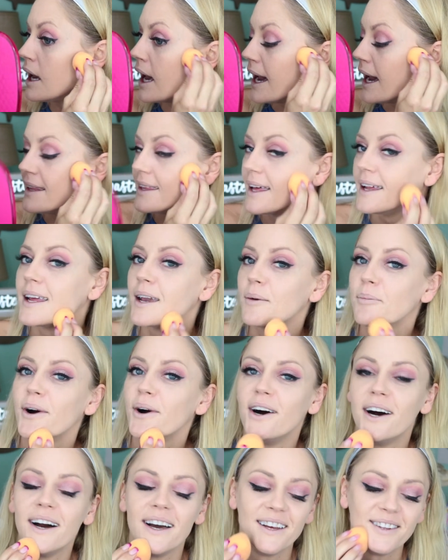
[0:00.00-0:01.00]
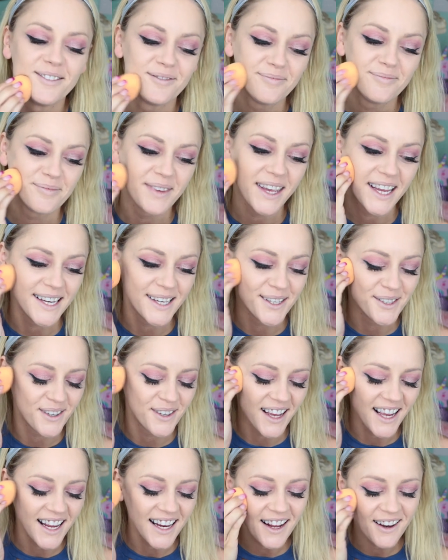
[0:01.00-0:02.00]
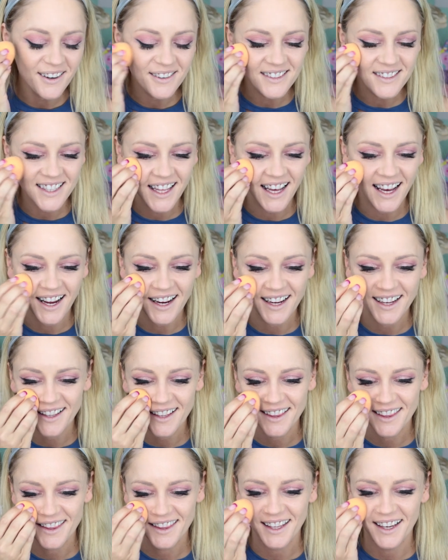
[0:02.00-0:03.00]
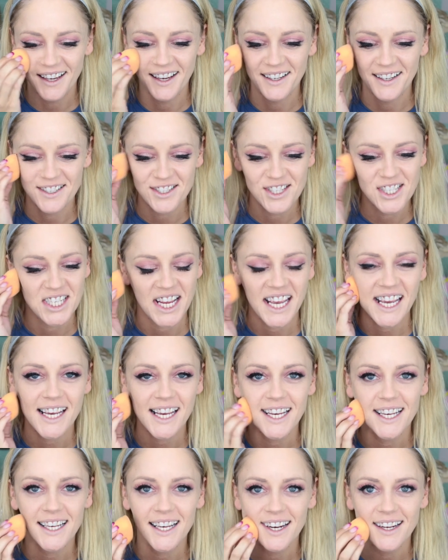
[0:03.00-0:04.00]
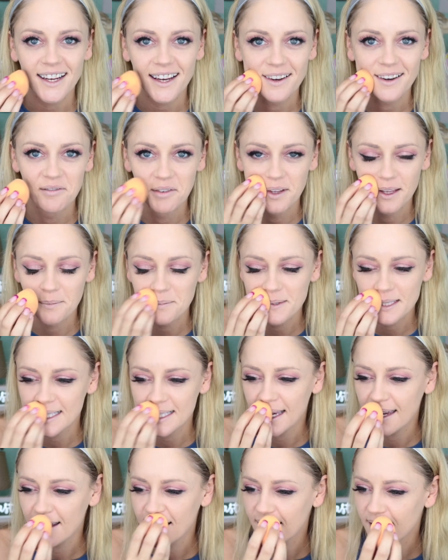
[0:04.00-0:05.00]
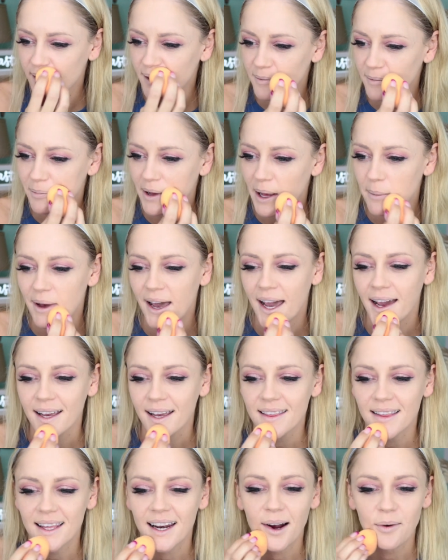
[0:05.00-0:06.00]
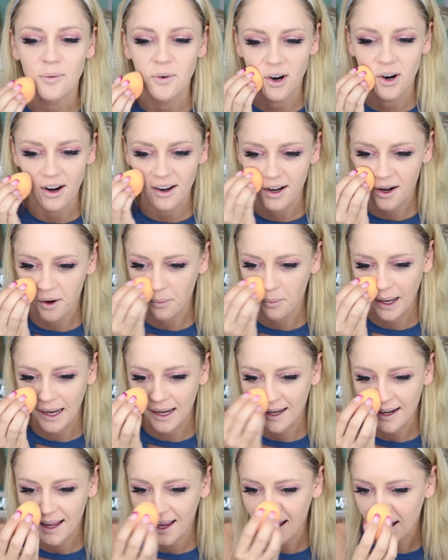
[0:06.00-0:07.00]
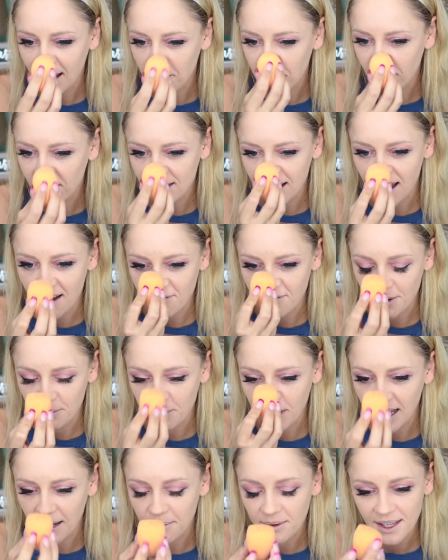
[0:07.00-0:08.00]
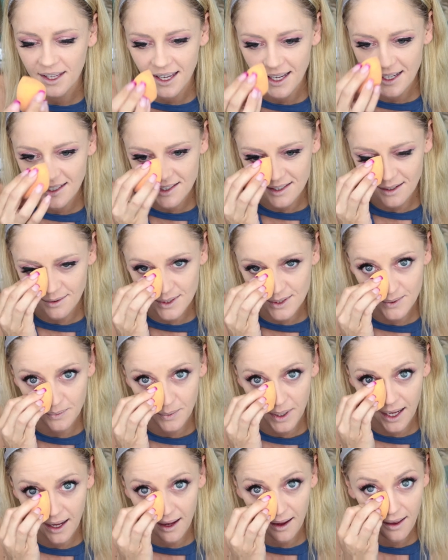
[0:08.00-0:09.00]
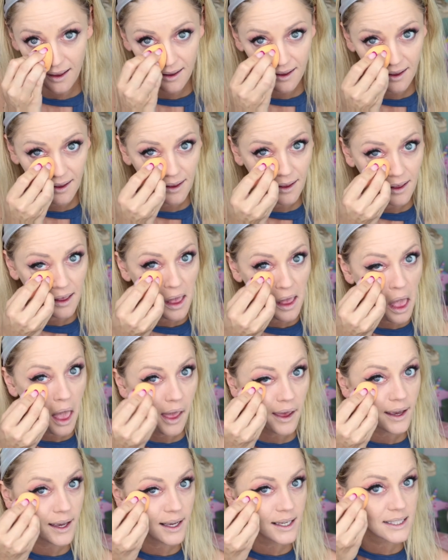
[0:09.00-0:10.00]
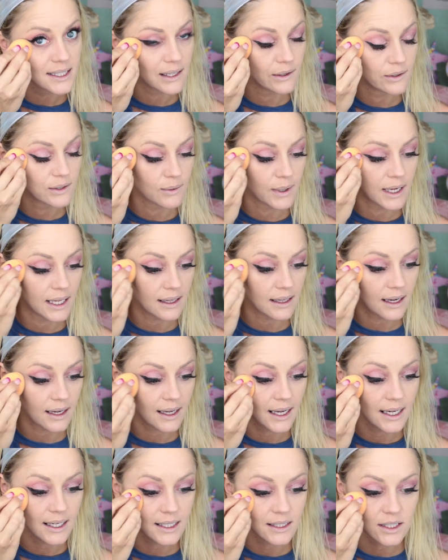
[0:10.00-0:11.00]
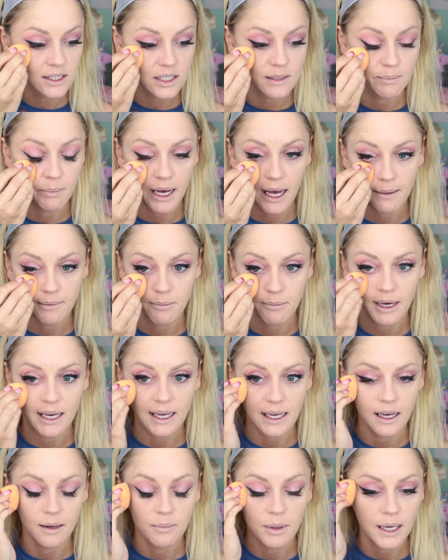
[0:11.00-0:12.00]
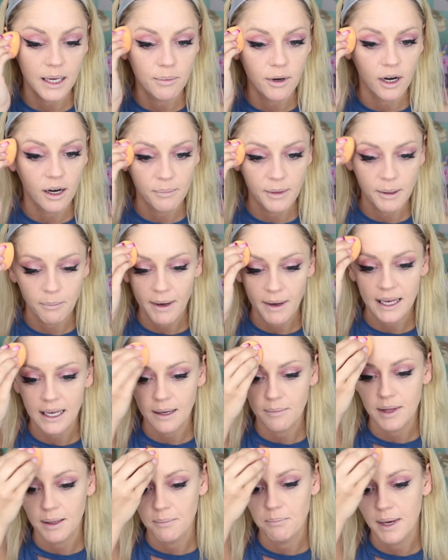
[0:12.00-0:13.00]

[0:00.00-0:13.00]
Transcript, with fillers: And then he bought, he knew, he knows like the shade of lipstick by MAC that I wore on our wedding day. He bought that for me. I mean, like he's so sweet. He is so sweet. Like he didn't just buy me makeup. He bought me makeup that